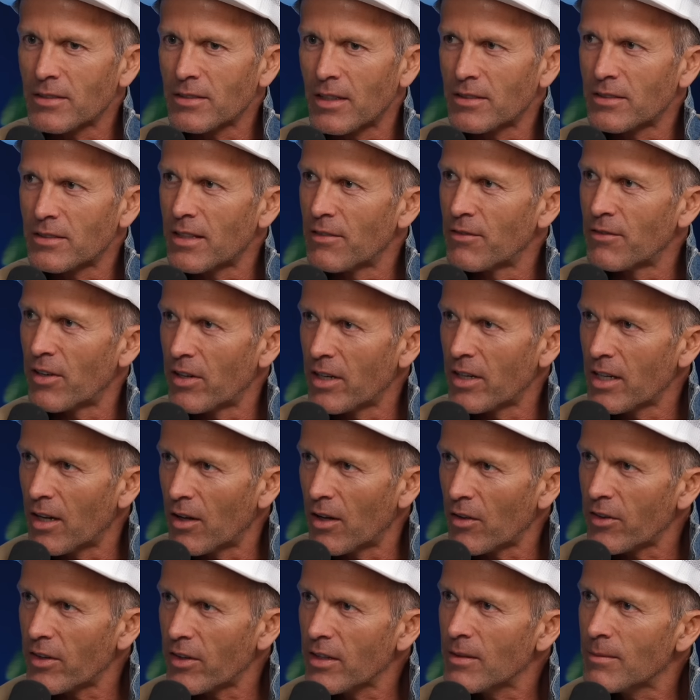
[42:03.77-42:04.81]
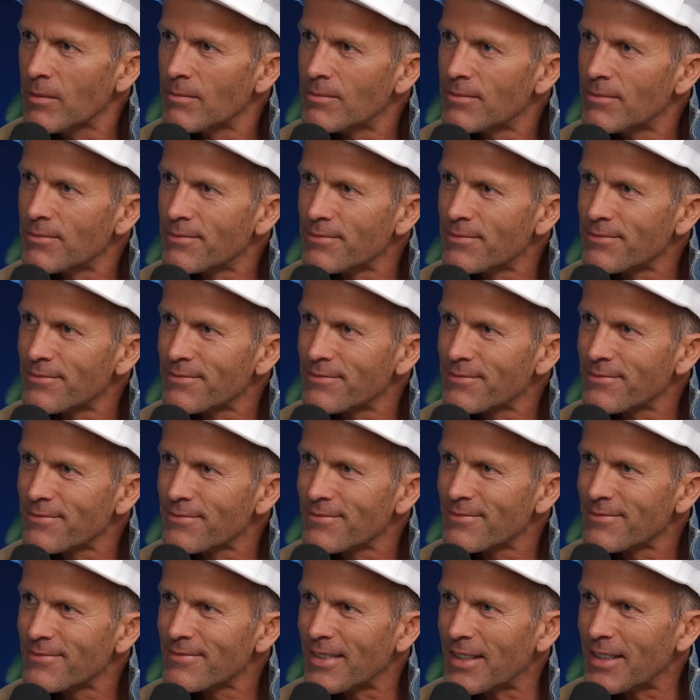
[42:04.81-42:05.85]
is I'd say very healthy.
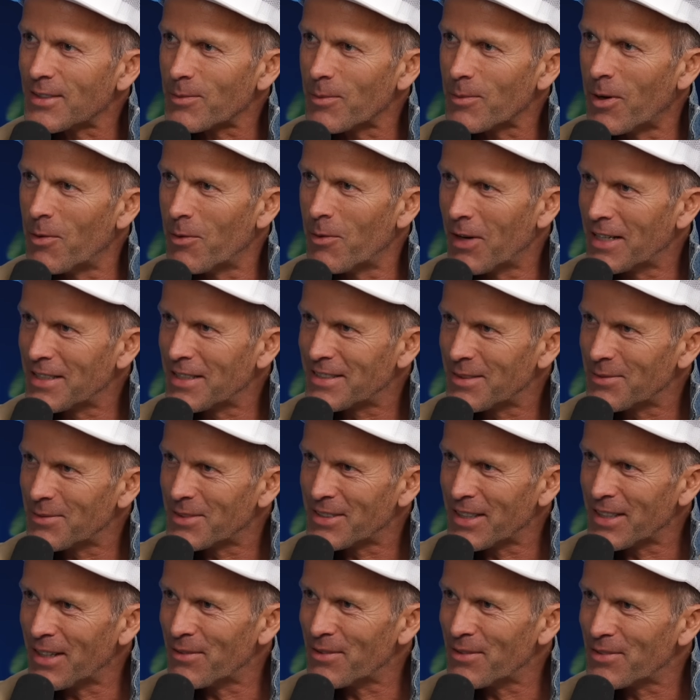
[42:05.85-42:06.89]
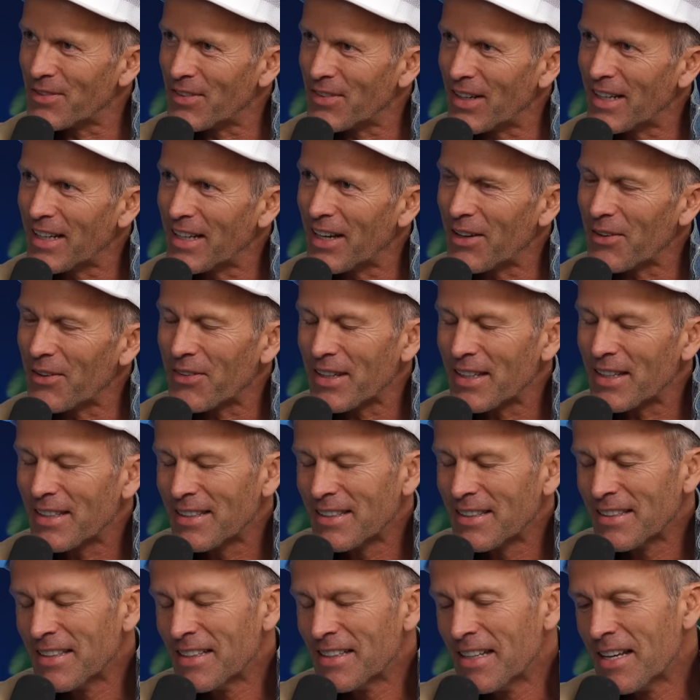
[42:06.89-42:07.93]
Okay. That's my relationship to time is very healthy
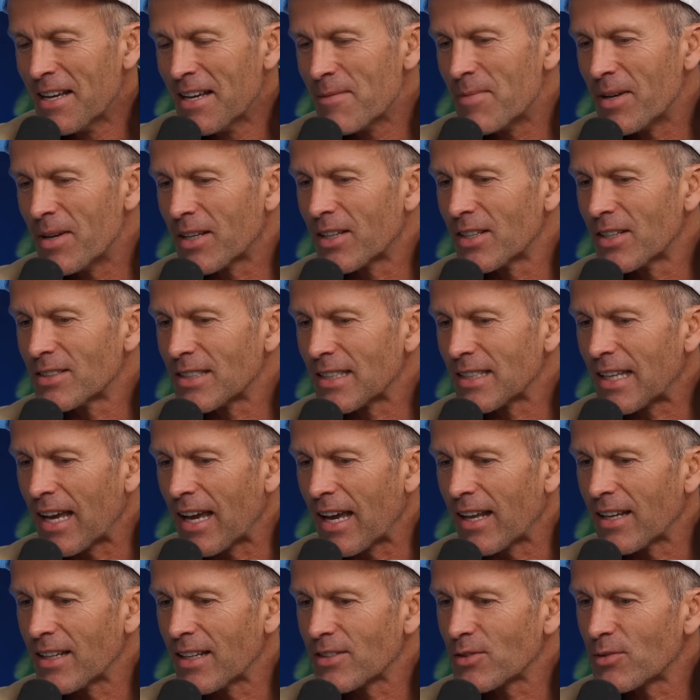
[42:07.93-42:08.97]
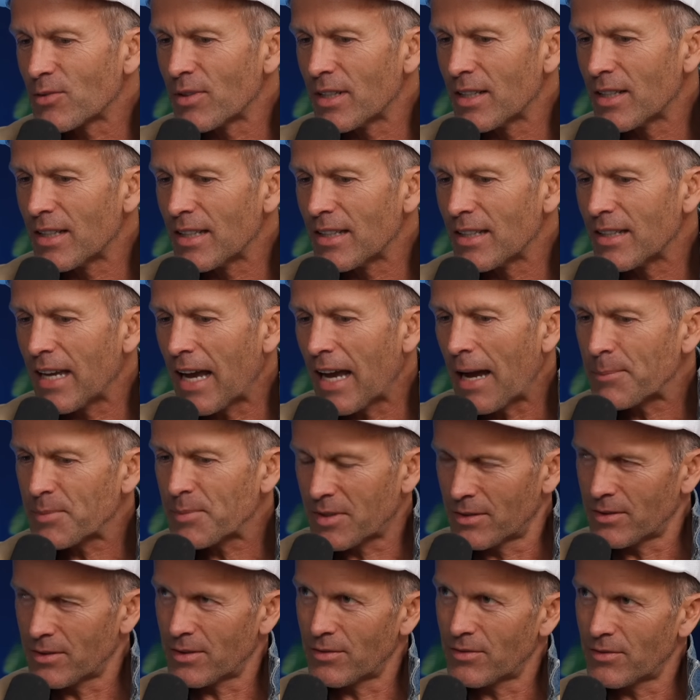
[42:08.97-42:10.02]
because, again, it's really the
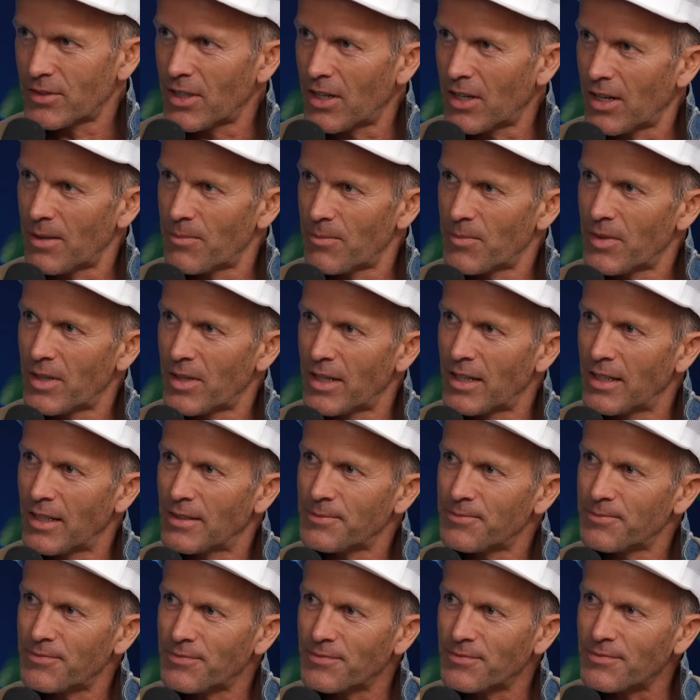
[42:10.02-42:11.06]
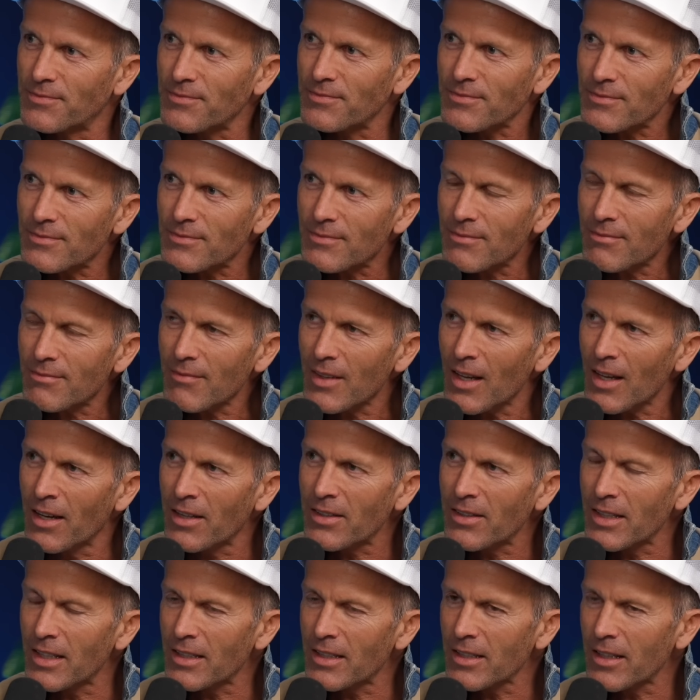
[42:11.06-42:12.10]
absence of time, right?
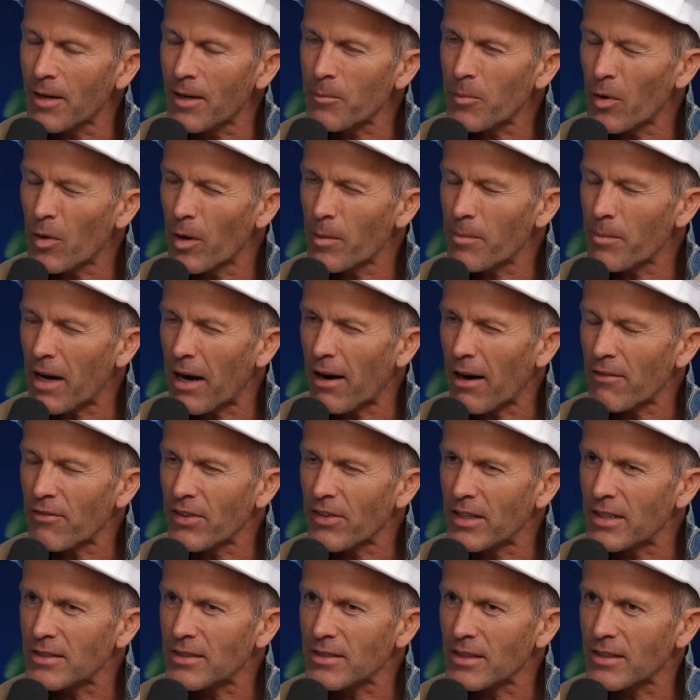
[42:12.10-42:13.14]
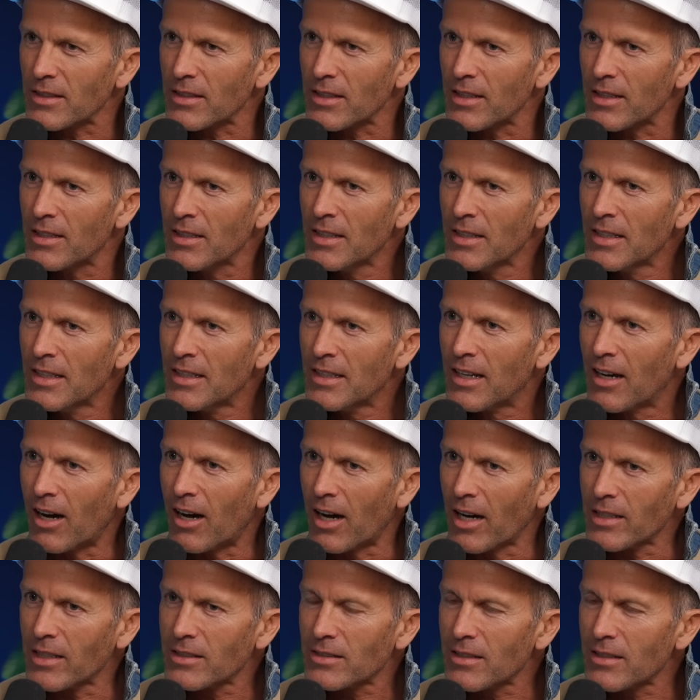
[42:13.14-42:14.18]
I think, and I'm probably paraphrasing that
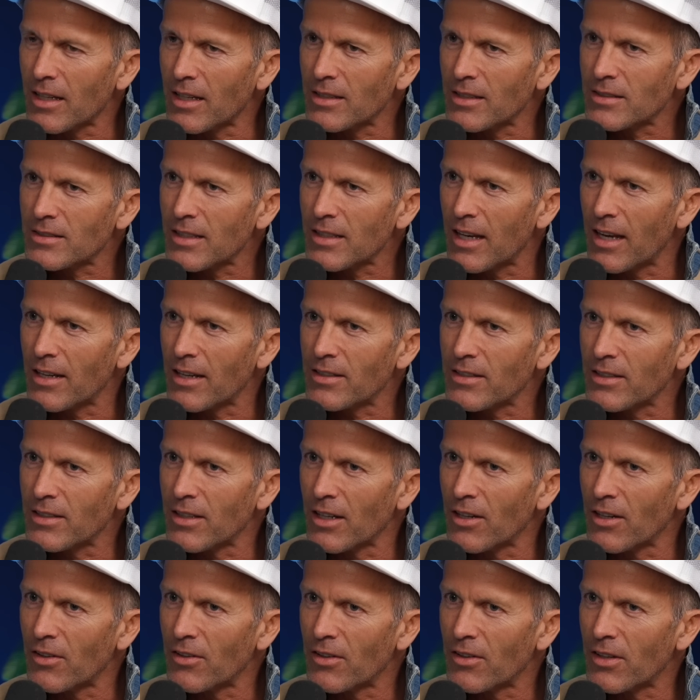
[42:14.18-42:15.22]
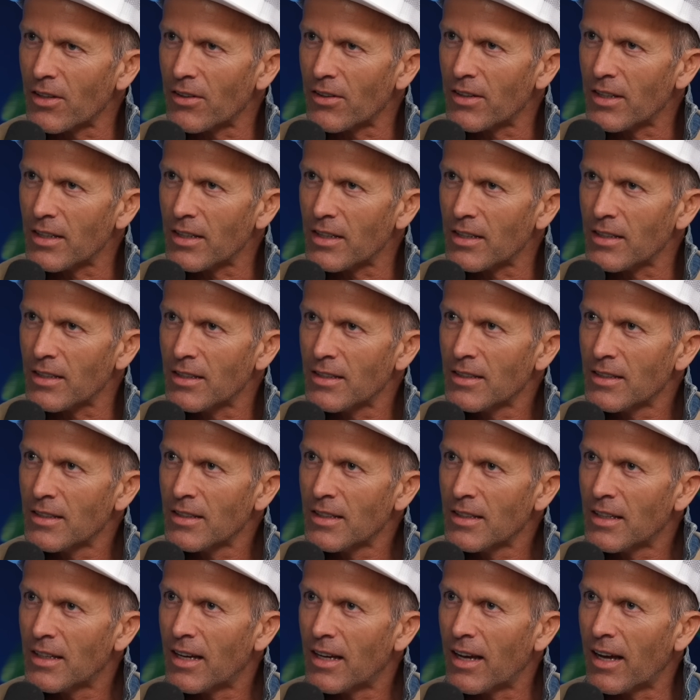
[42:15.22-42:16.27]
Einstein said, you know, that the
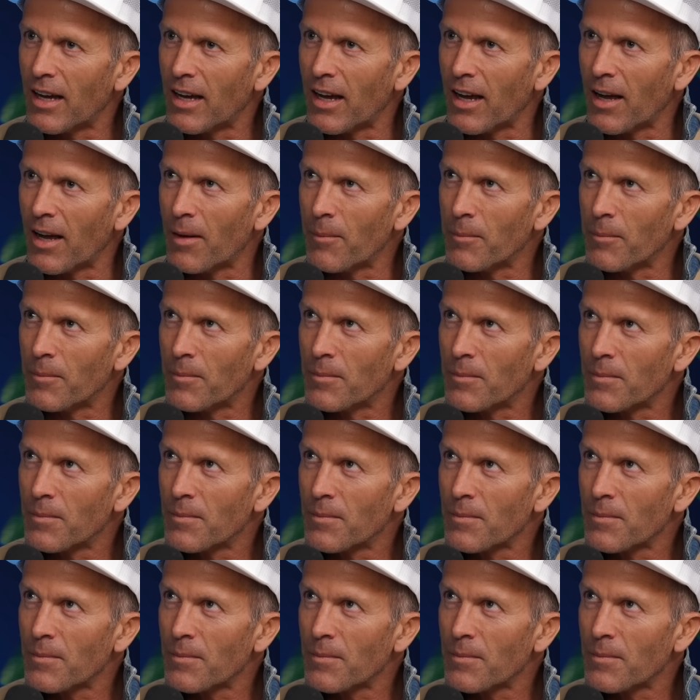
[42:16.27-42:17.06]
um,